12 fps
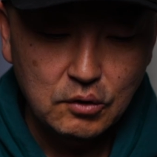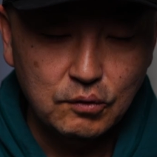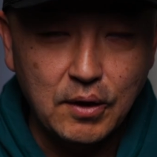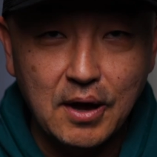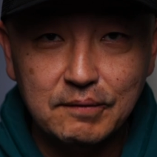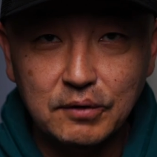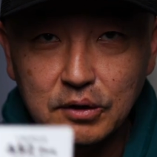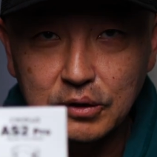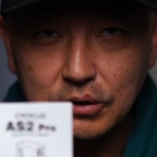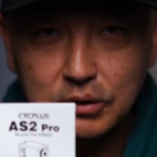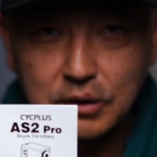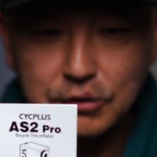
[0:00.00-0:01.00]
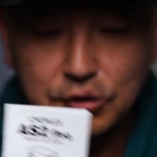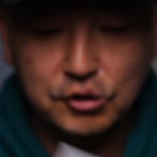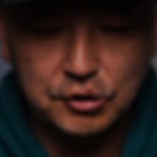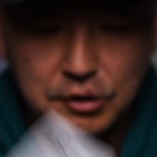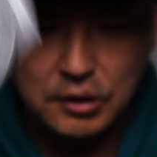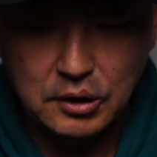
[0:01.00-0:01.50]
We have the little
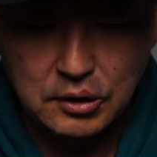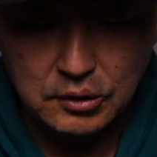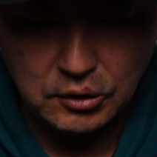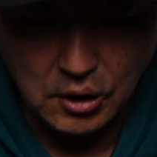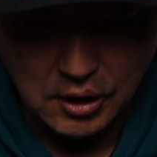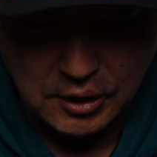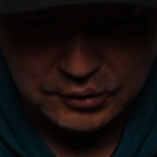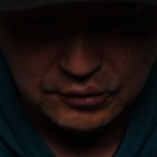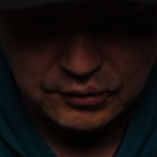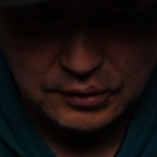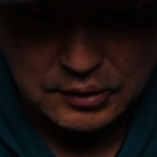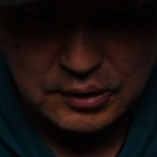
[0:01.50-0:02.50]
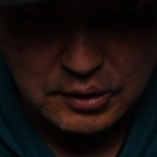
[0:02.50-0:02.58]
literature, toss.